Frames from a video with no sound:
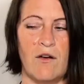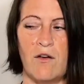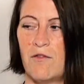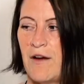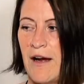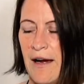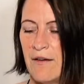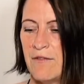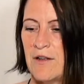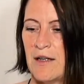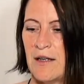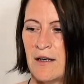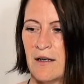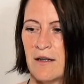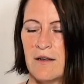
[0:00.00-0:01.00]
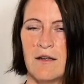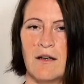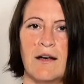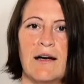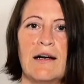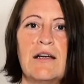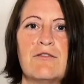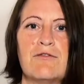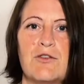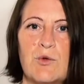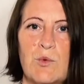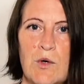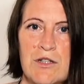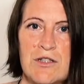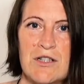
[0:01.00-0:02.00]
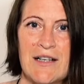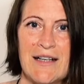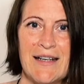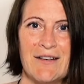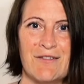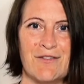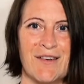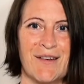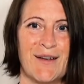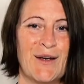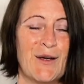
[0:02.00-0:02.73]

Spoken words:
of having the life you want to live.